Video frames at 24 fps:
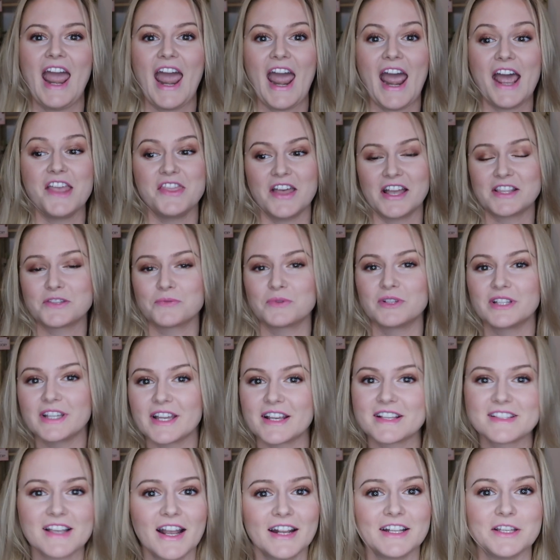And that's really
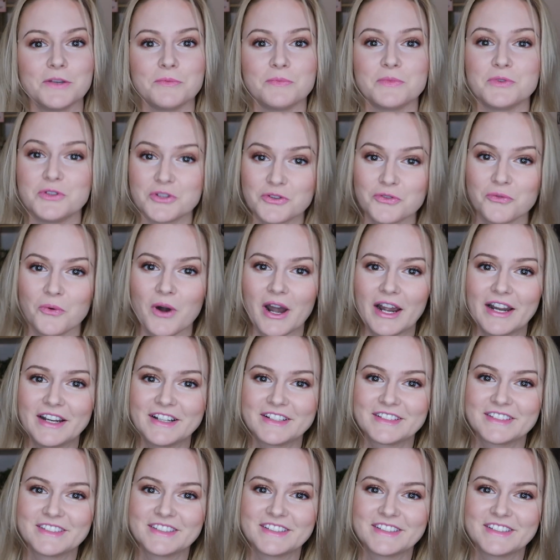exciting. Do you know why?